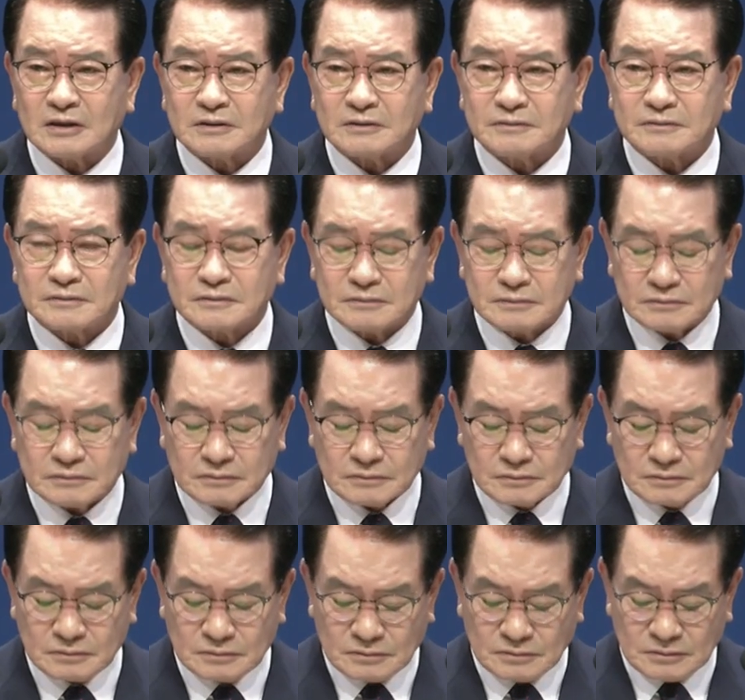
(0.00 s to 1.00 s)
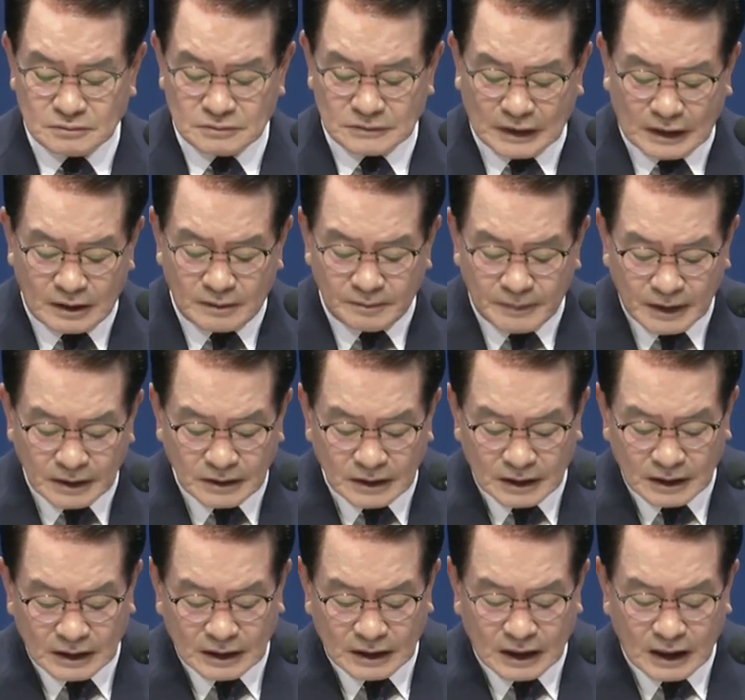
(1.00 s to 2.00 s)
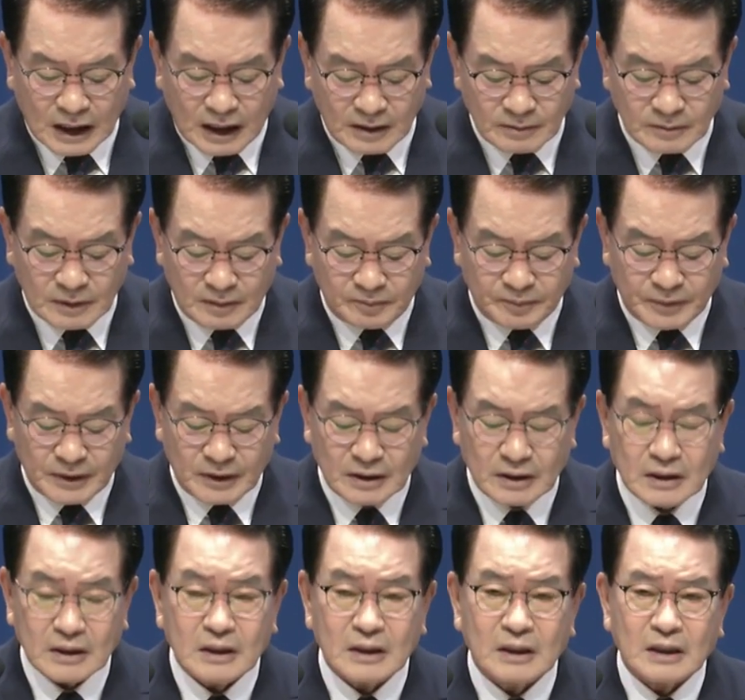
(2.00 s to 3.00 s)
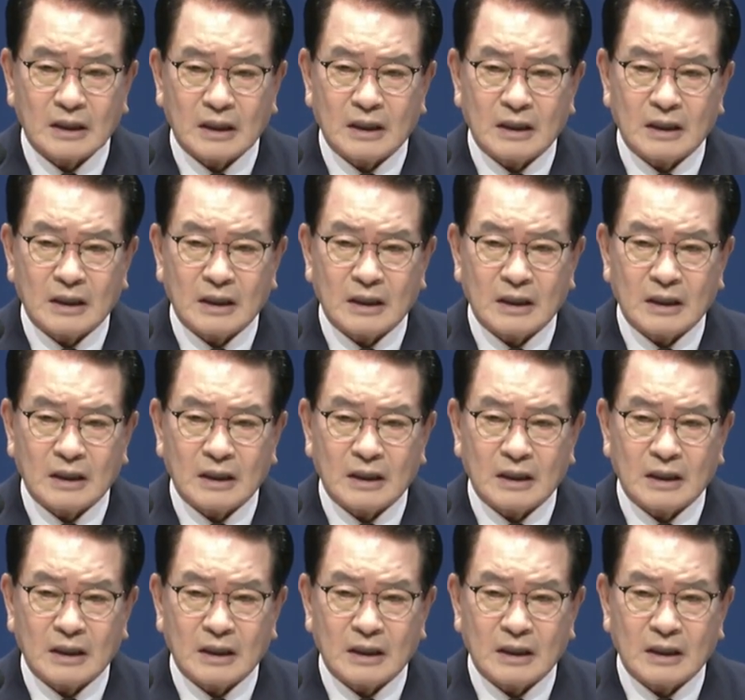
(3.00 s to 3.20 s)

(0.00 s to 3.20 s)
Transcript: If they are boastful and prideful,